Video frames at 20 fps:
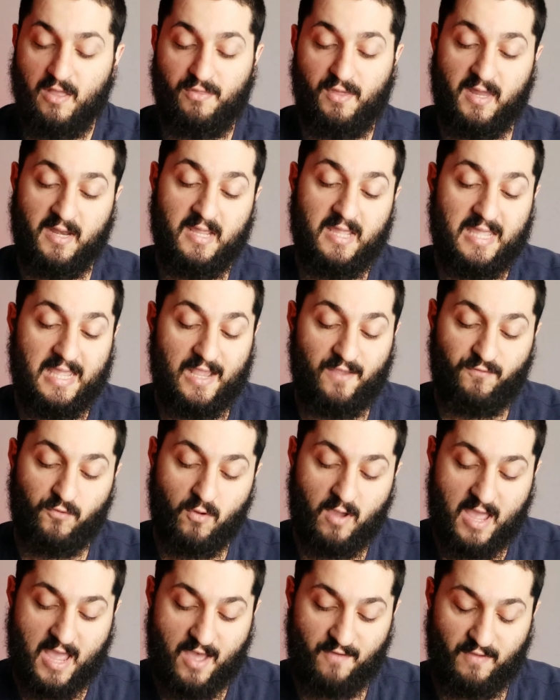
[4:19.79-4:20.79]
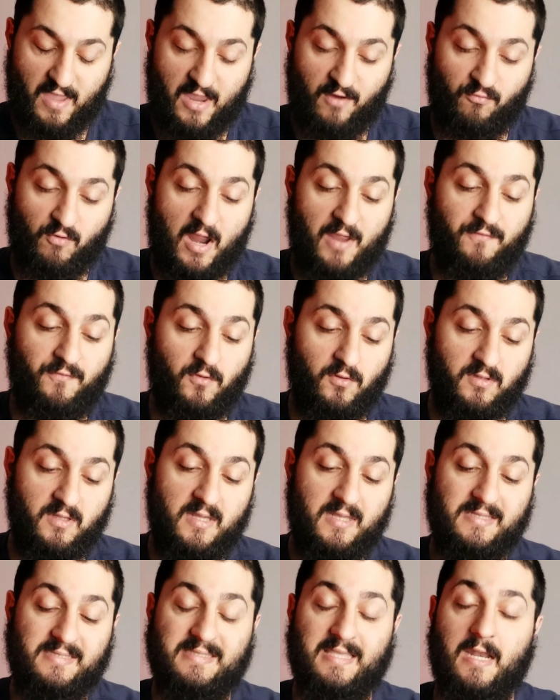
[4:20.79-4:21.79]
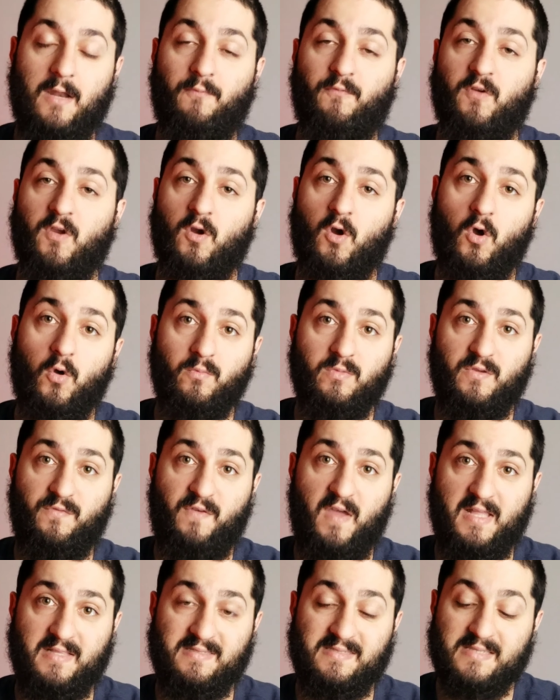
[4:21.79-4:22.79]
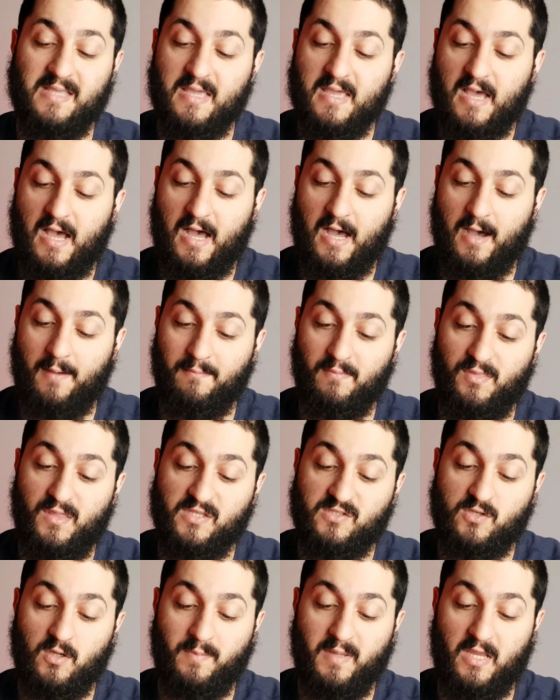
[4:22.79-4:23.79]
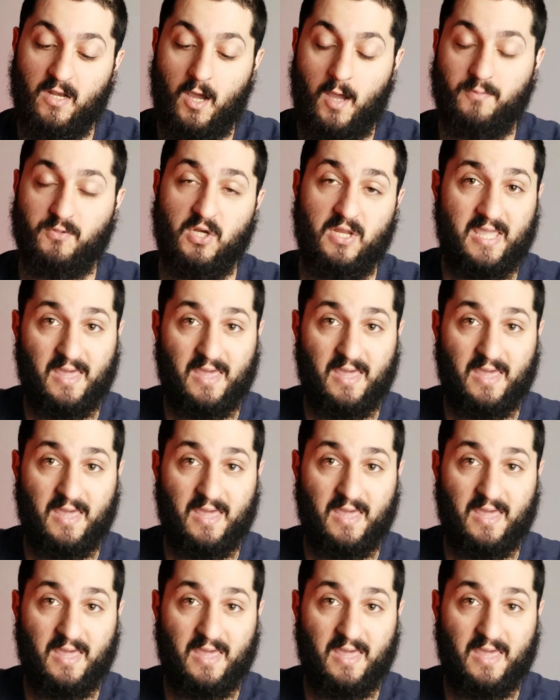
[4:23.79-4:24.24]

That if you have a rifle set up for your home defense, um, this could be an option.